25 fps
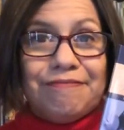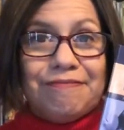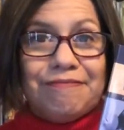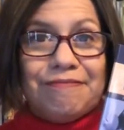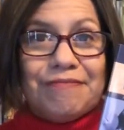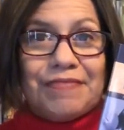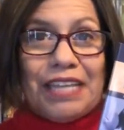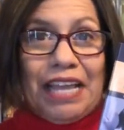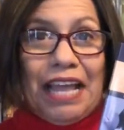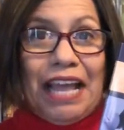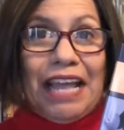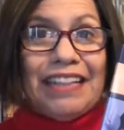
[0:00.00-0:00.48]

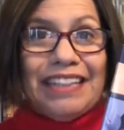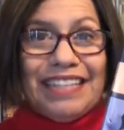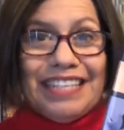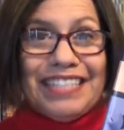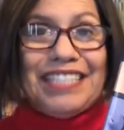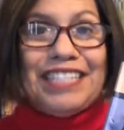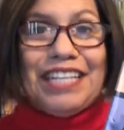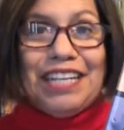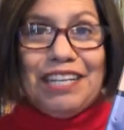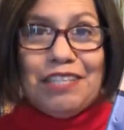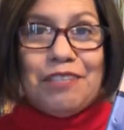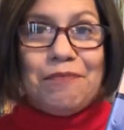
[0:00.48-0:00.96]
Yeah,
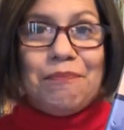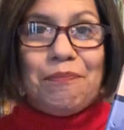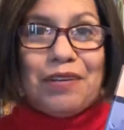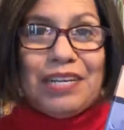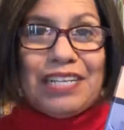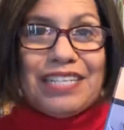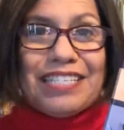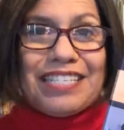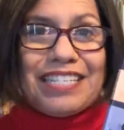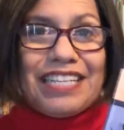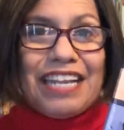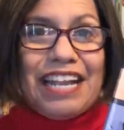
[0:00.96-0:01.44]
that sounds
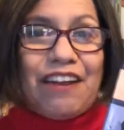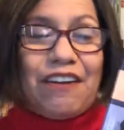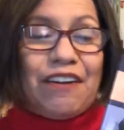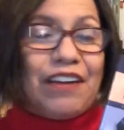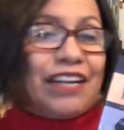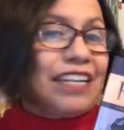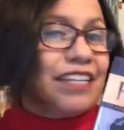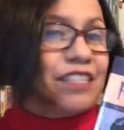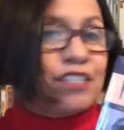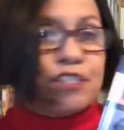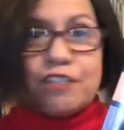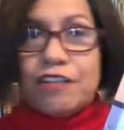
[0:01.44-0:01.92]
pretty
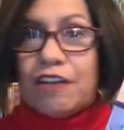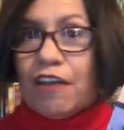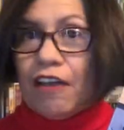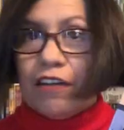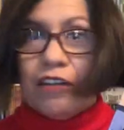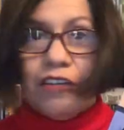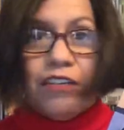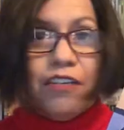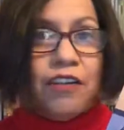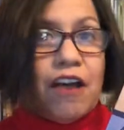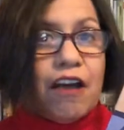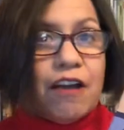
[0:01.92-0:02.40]
scary. It's
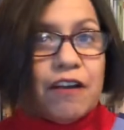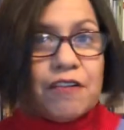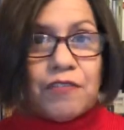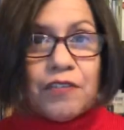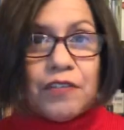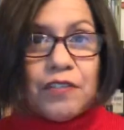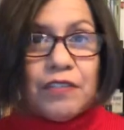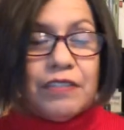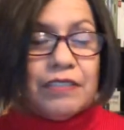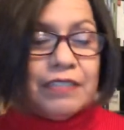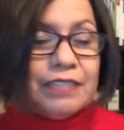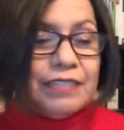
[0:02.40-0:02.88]
not a
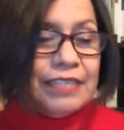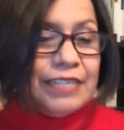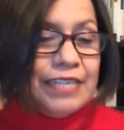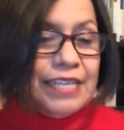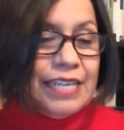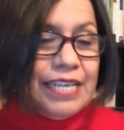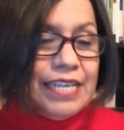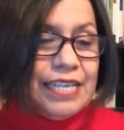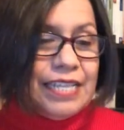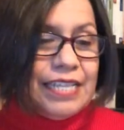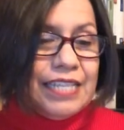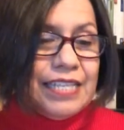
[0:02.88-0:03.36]
novel.
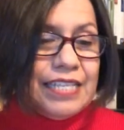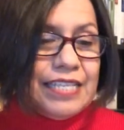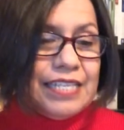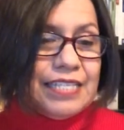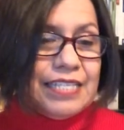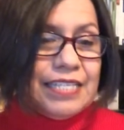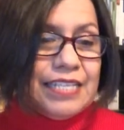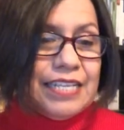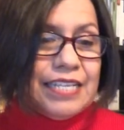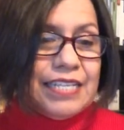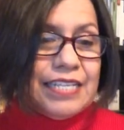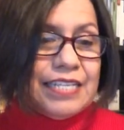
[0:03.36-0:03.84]

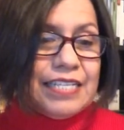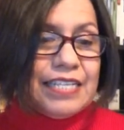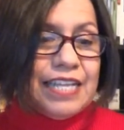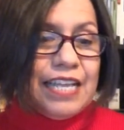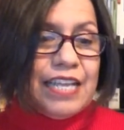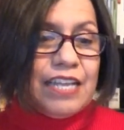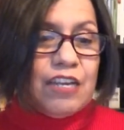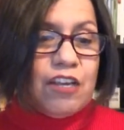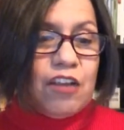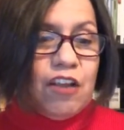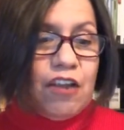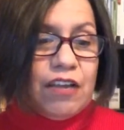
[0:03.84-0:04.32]
This is
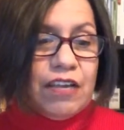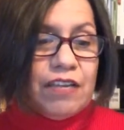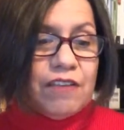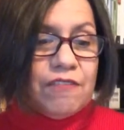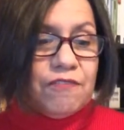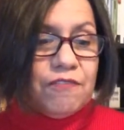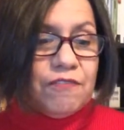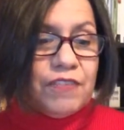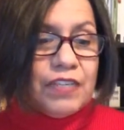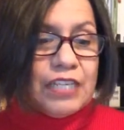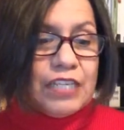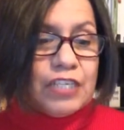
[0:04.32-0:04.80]
a
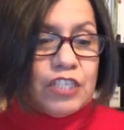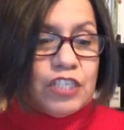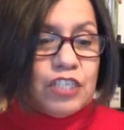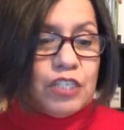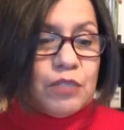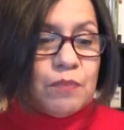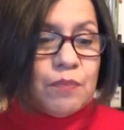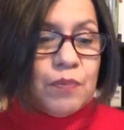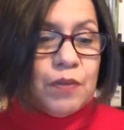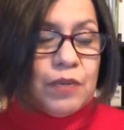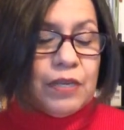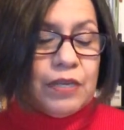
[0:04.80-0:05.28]

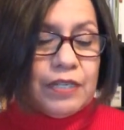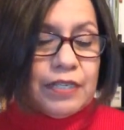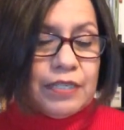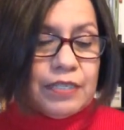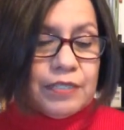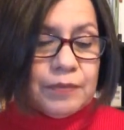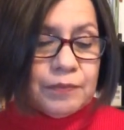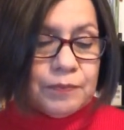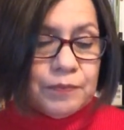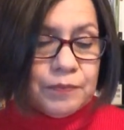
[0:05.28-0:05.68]
nonfiction book.